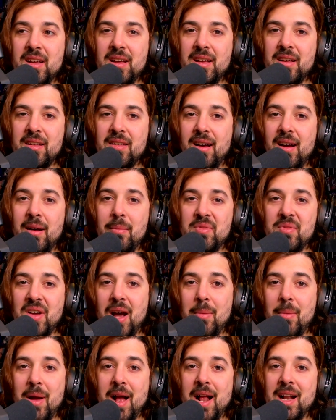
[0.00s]

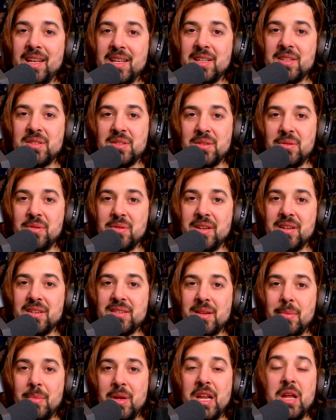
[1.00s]
Tom Atkins do this.
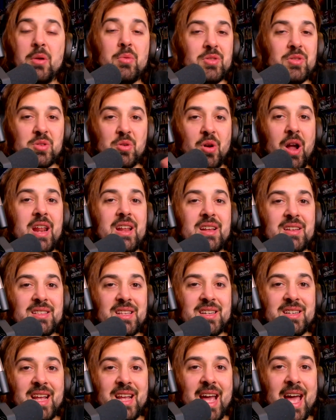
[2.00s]
I mean, he was great as
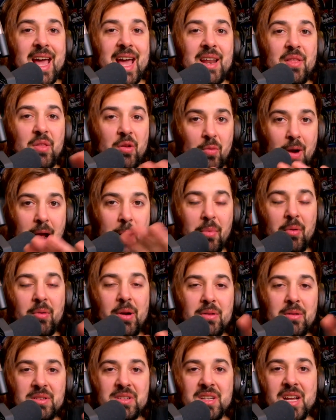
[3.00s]
the dad in the
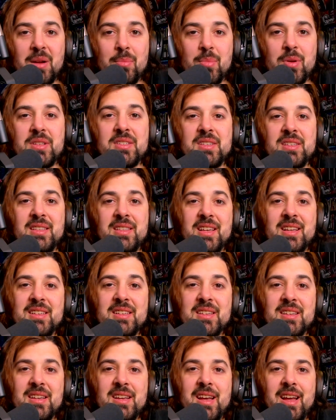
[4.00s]
wraparound segments in
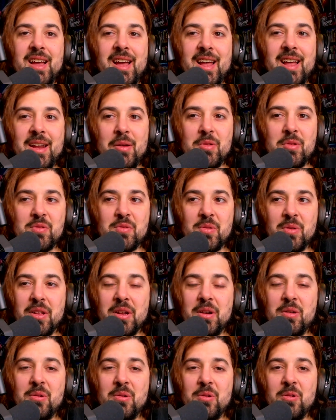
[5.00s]
this, and he was really
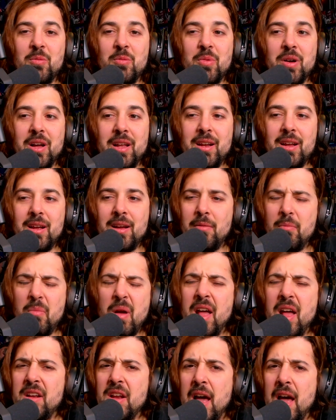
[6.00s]
cool, but
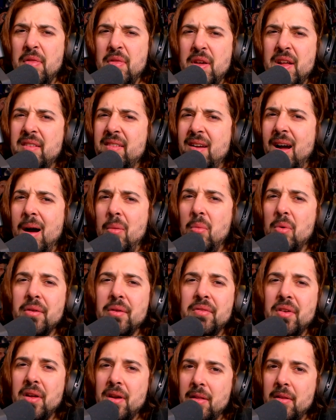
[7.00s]
man, I think Tom would have
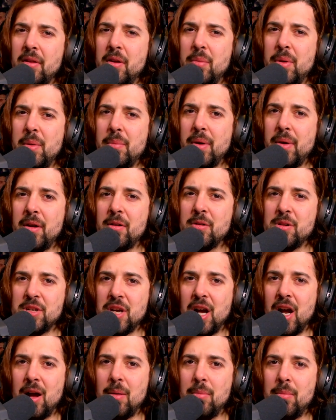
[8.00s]
done a little bit better
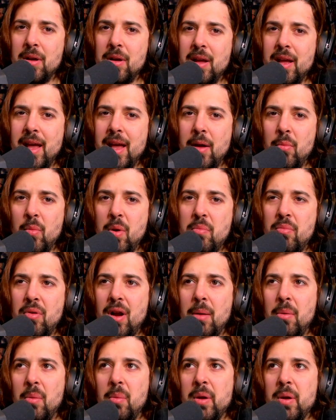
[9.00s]
job, and we
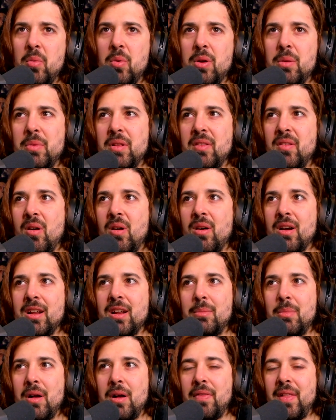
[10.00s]
probably would have been talking
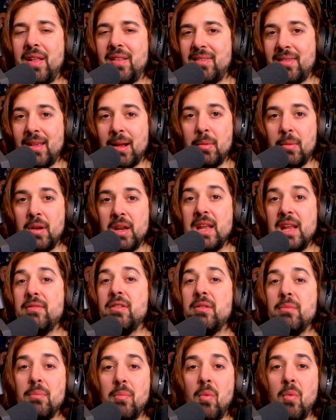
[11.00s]
about that segment
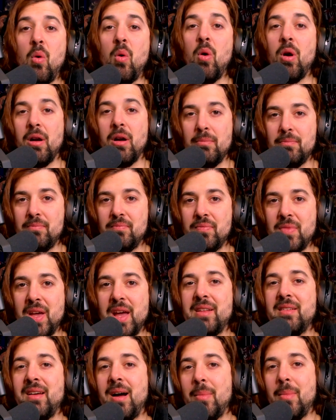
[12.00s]
even more
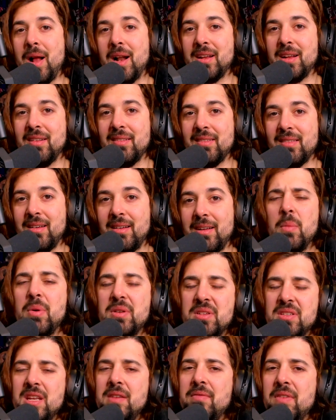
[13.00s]
had Tom Atkins done it. But
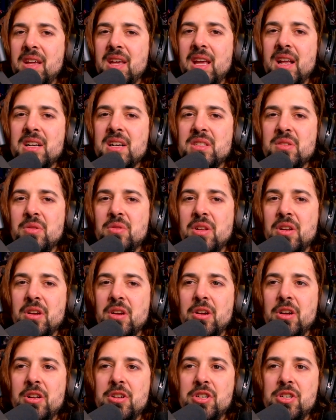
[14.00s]
Stephen King still did a
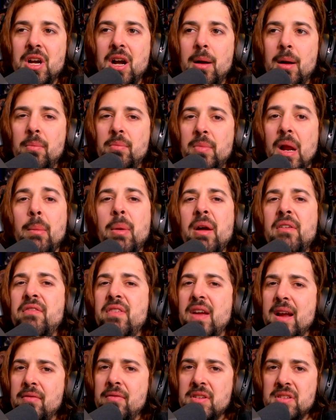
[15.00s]
good job. Not my
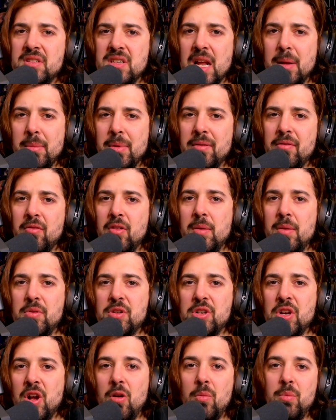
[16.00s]
favorite segment of
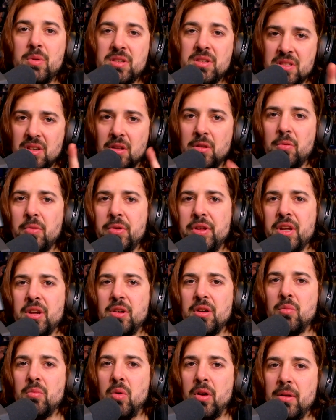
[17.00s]
Creepshow, but still a really
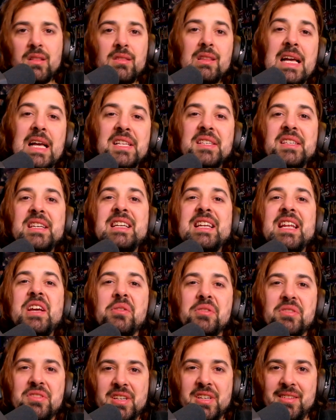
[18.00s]
good one. Leslie
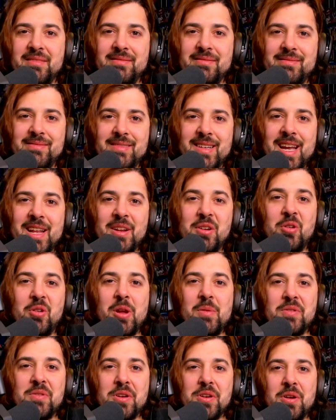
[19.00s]
Nielsen in
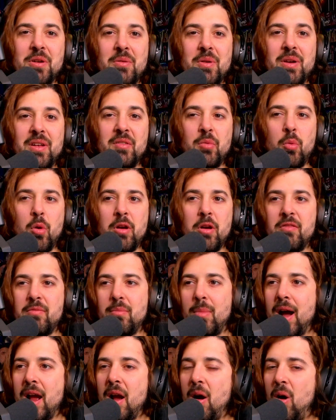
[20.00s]
Creepshow is one of
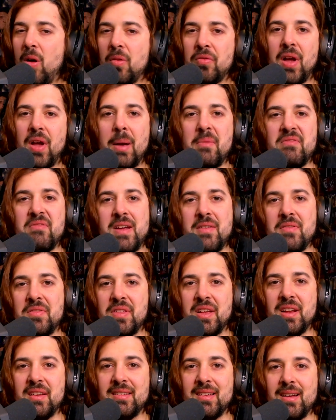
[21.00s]
my all-time favorite
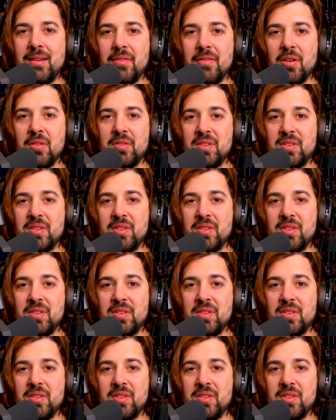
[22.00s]
things ever.